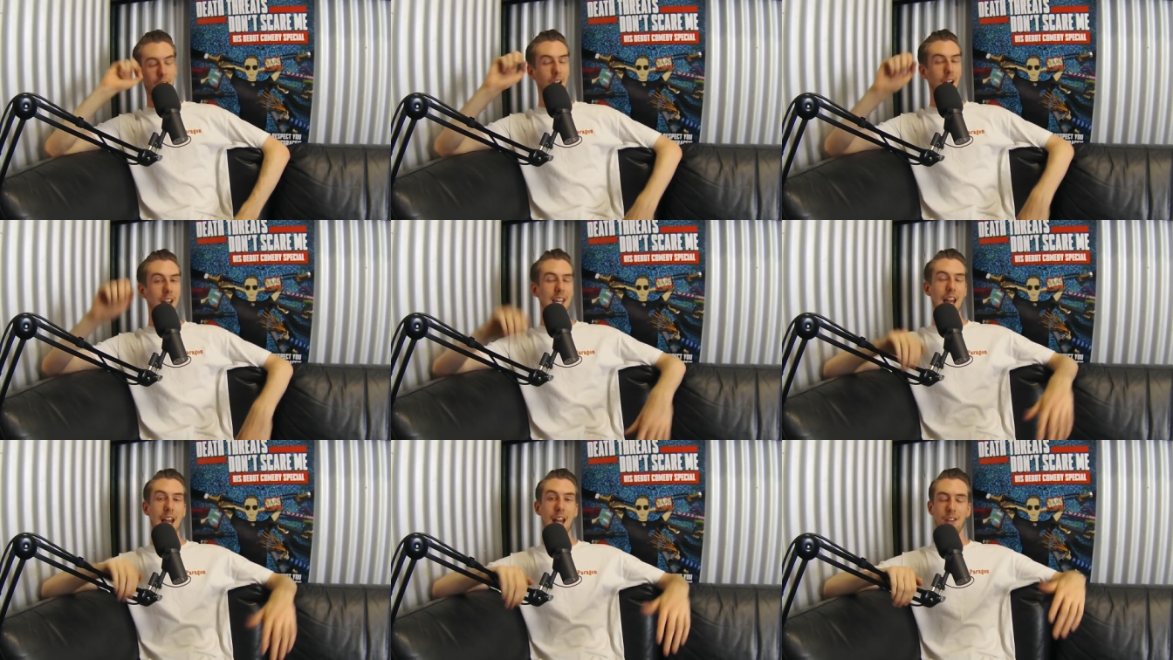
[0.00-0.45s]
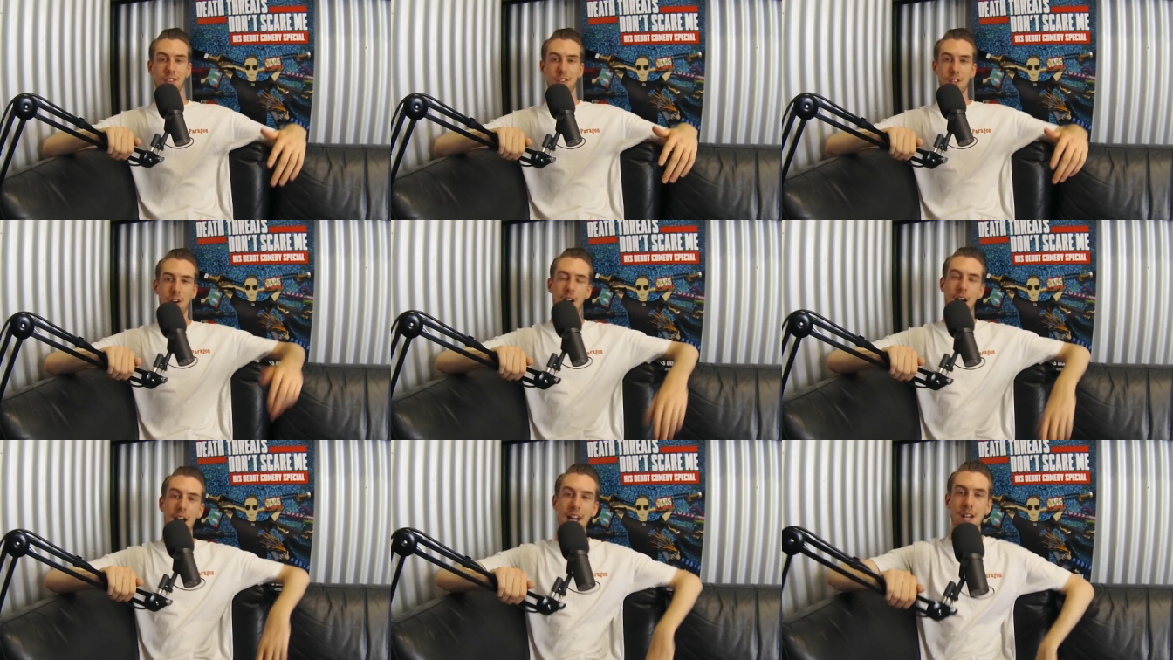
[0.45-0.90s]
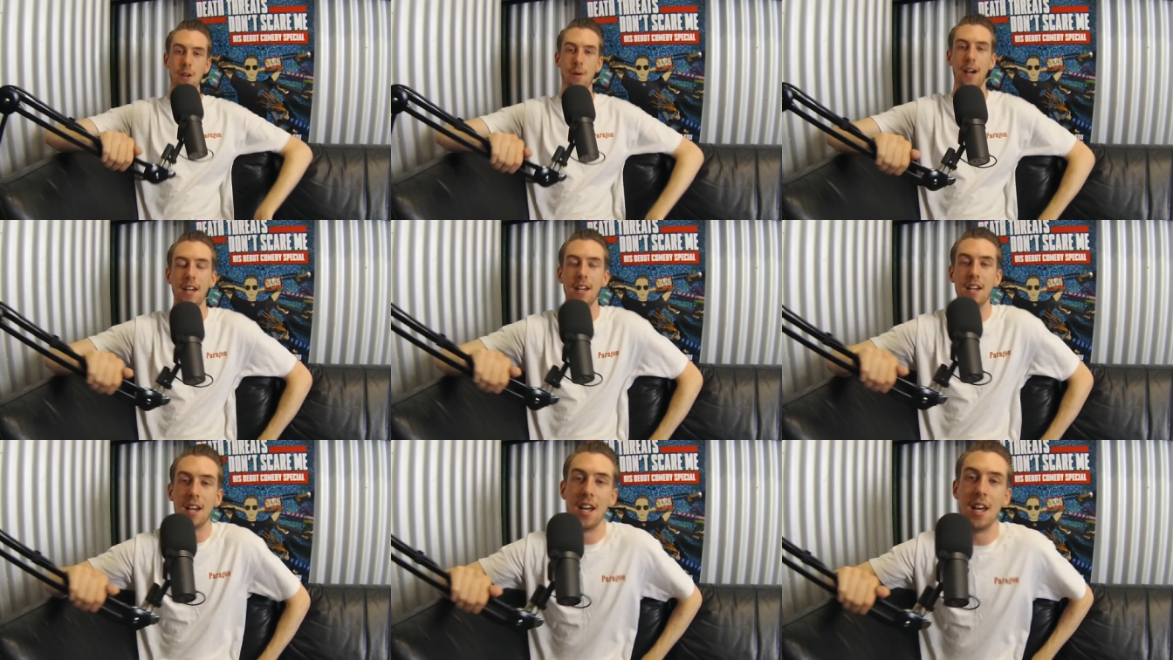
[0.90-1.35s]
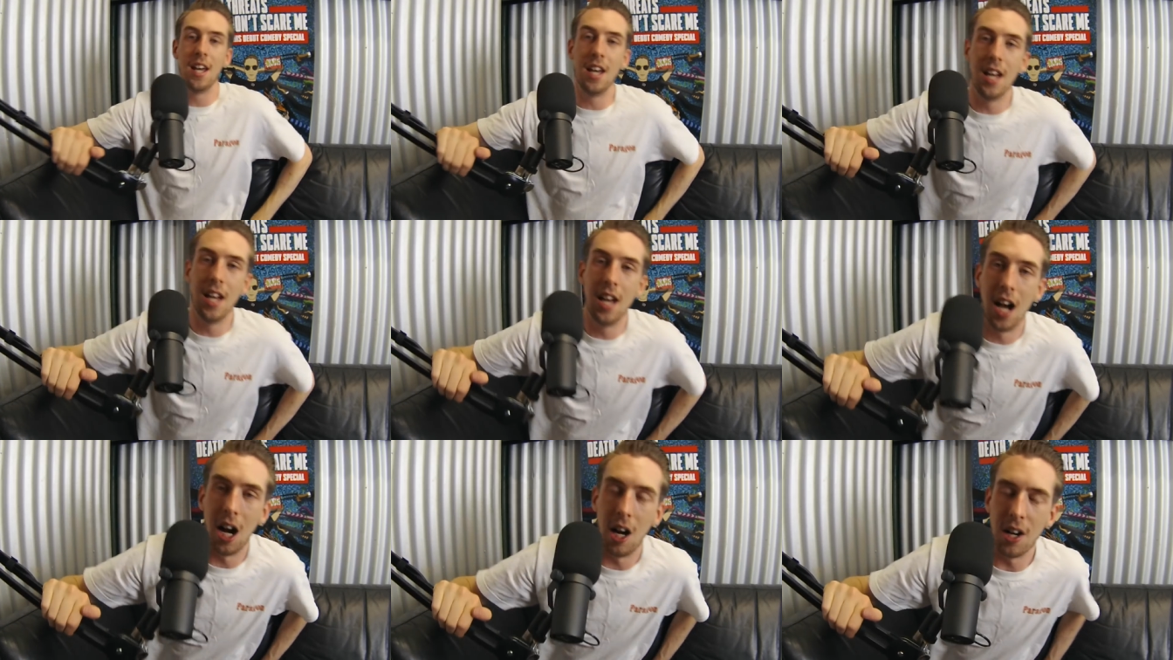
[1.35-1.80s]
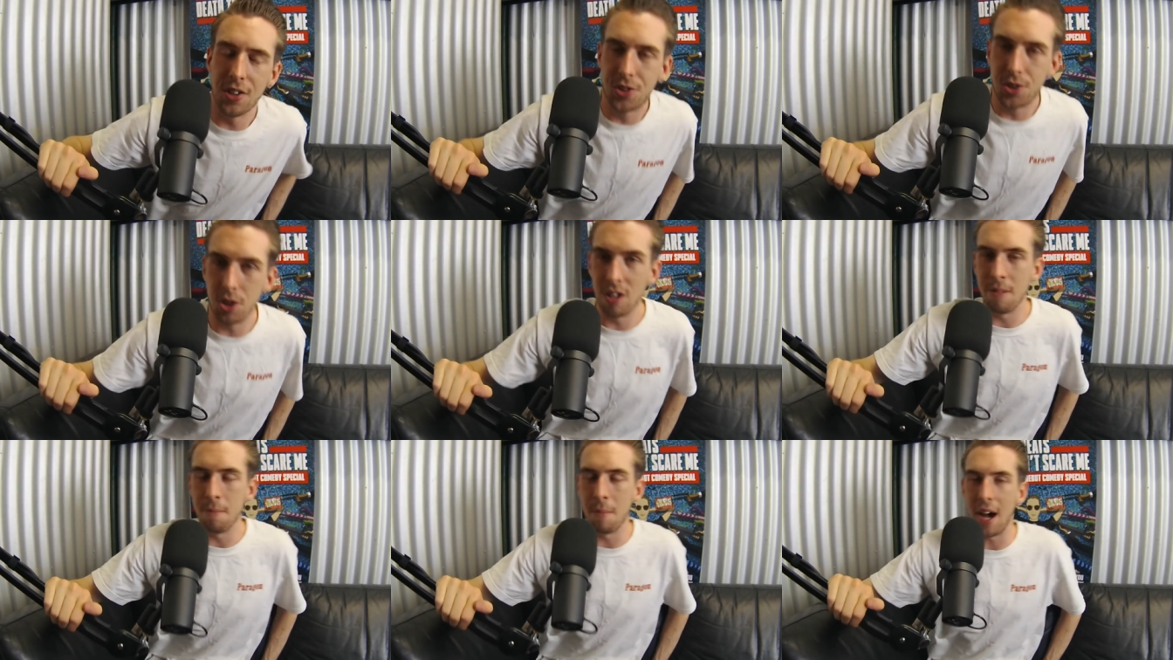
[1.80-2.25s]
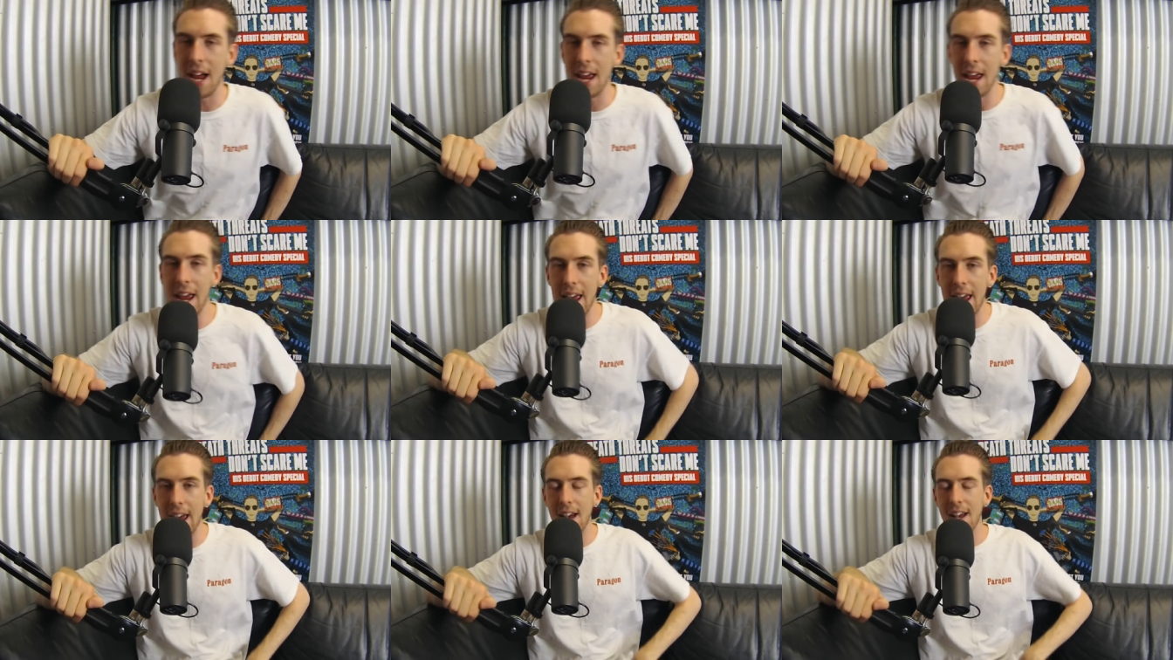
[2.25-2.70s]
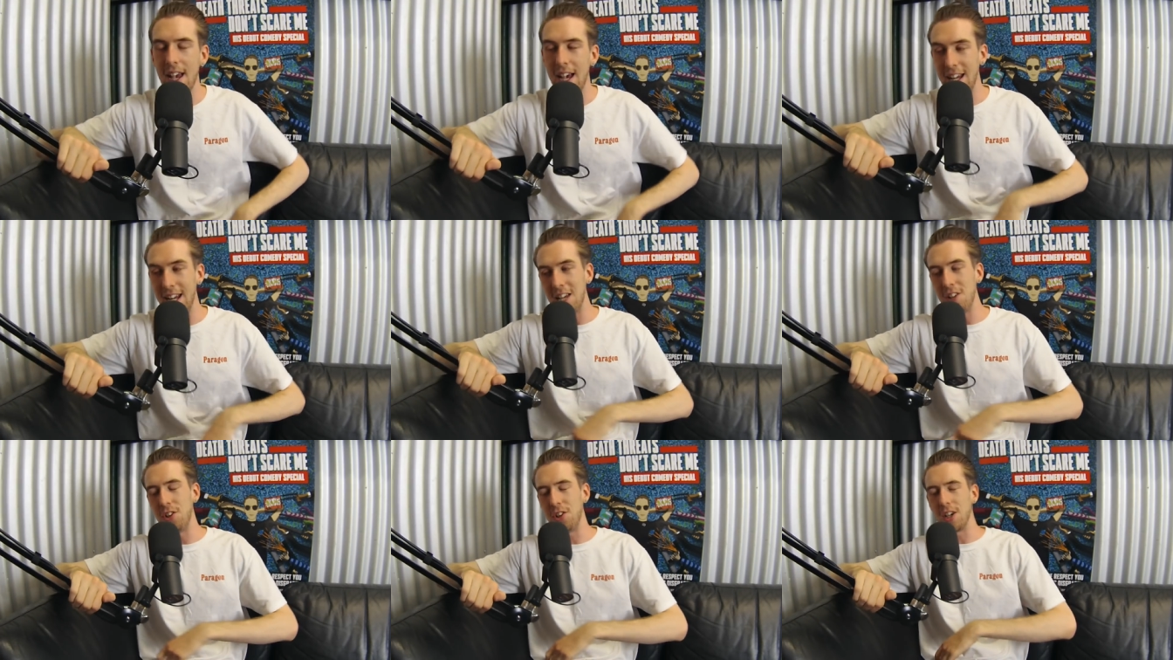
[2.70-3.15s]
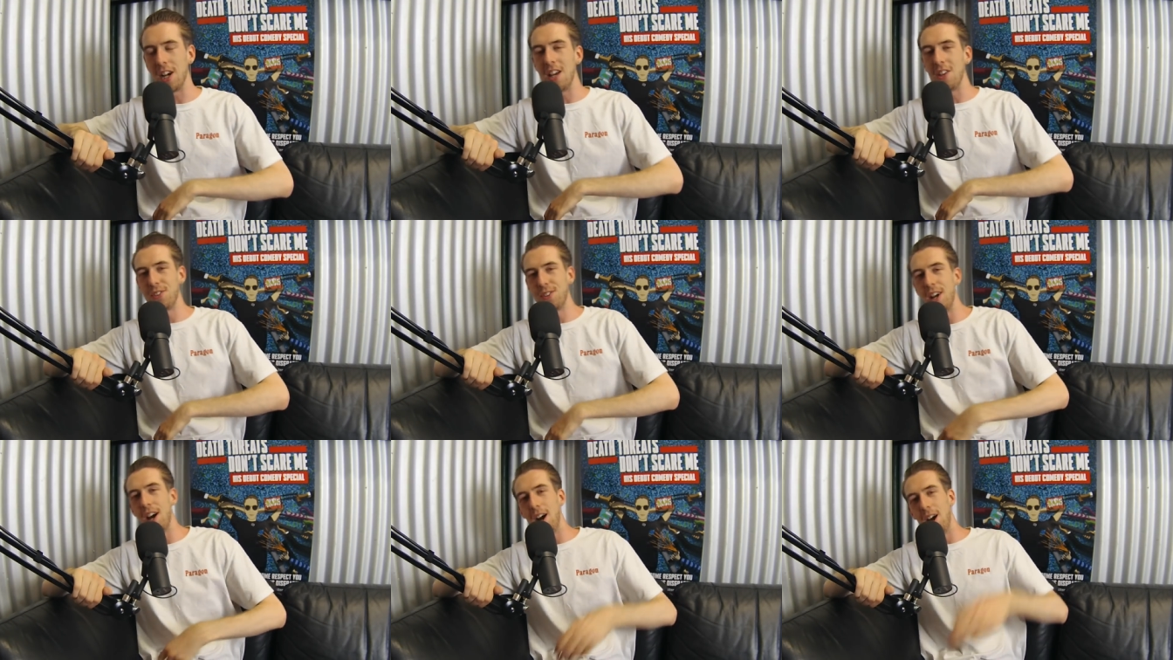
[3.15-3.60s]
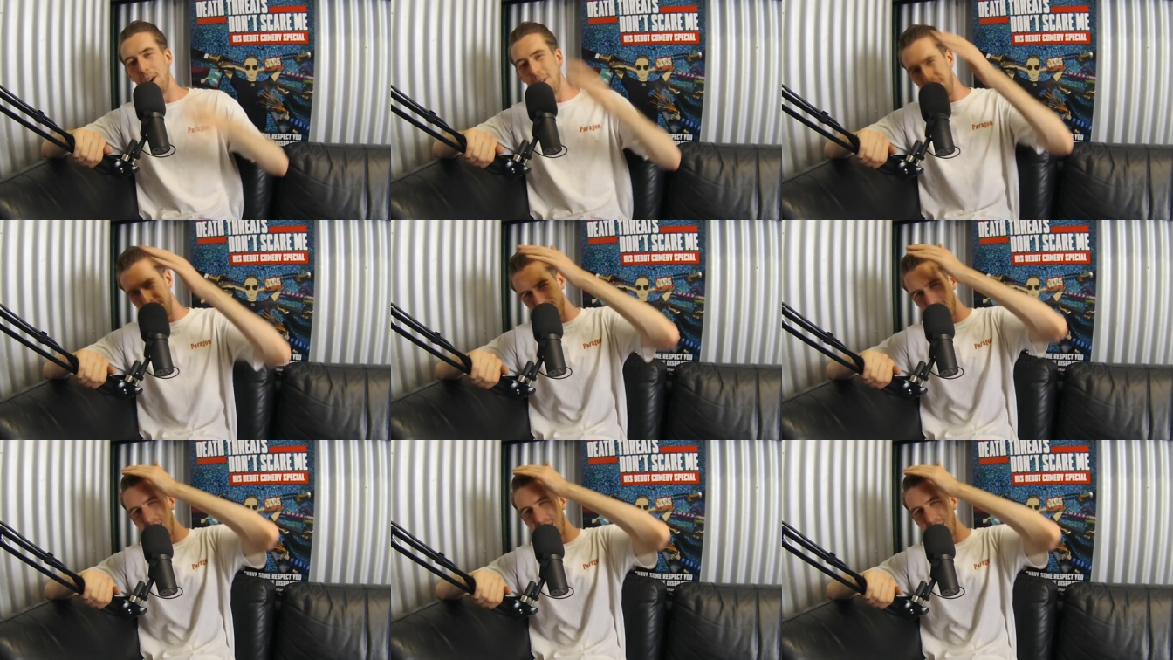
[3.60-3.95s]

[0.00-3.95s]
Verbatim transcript: Oh yeah. So anyway, I was doing my hair, and as you guys know,